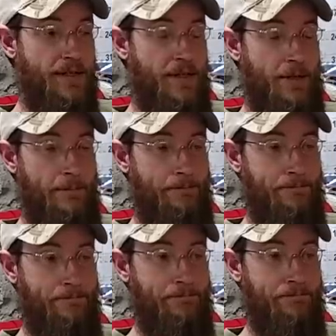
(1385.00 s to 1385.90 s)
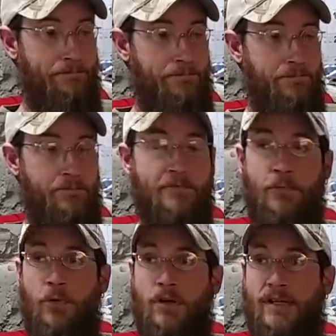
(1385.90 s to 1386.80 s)
Um,
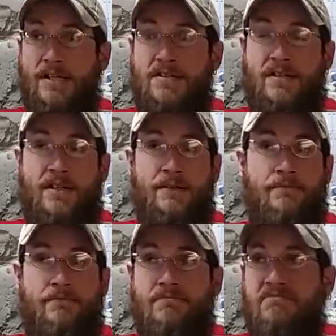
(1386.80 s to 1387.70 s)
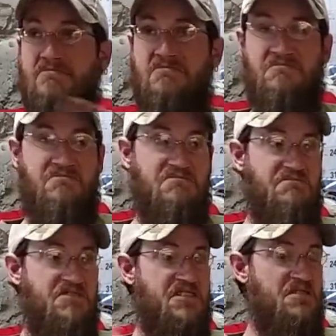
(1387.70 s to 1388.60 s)
for like I said,
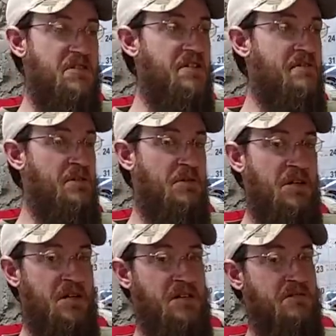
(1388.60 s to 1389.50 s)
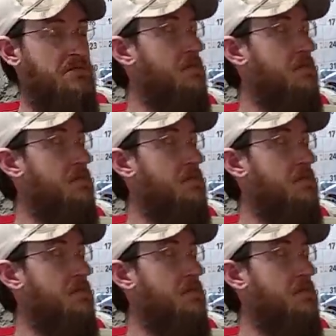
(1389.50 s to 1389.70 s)
soot everywhere,